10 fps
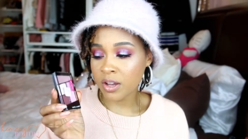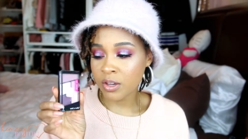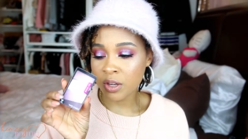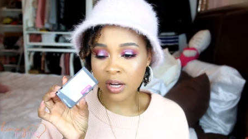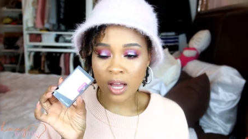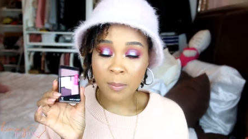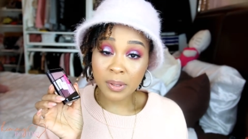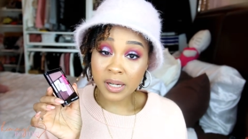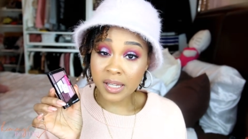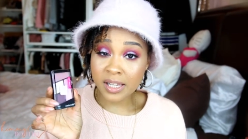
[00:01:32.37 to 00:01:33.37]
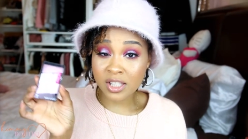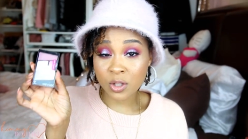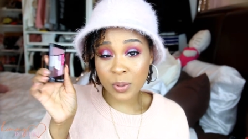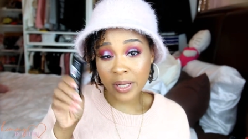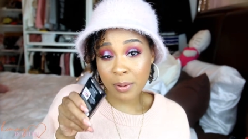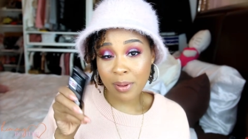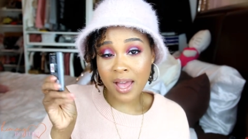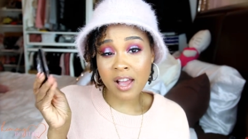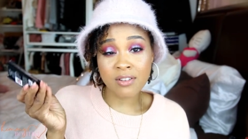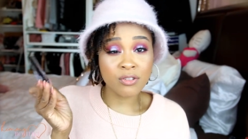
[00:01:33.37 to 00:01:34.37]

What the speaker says: You get a couple of these, throw it in your bag